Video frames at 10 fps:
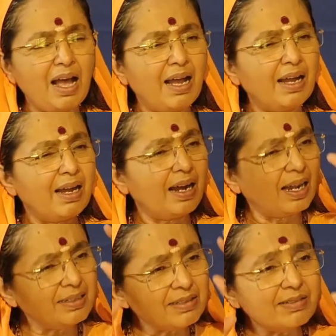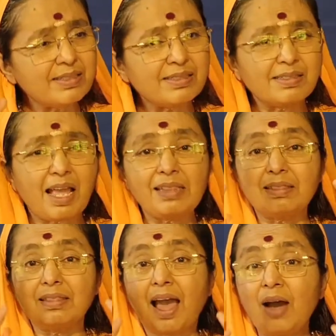Hundreds
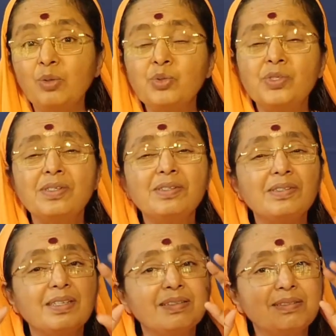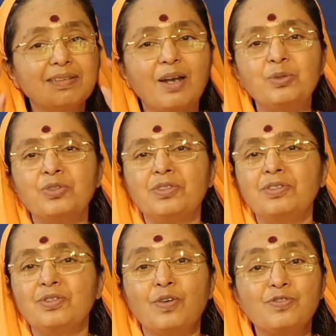and
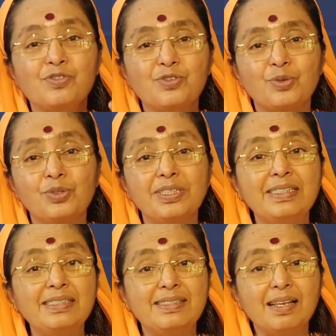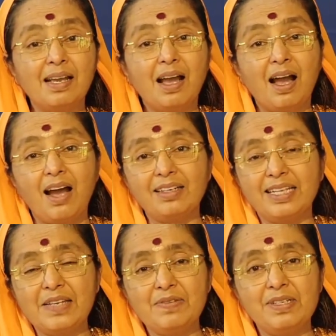thousands of stories are
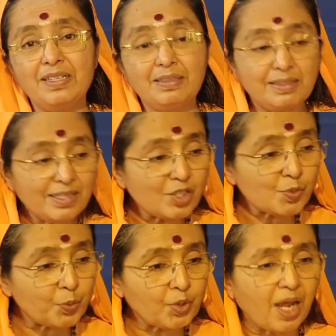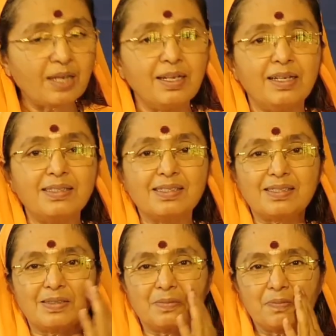given in these Puranas.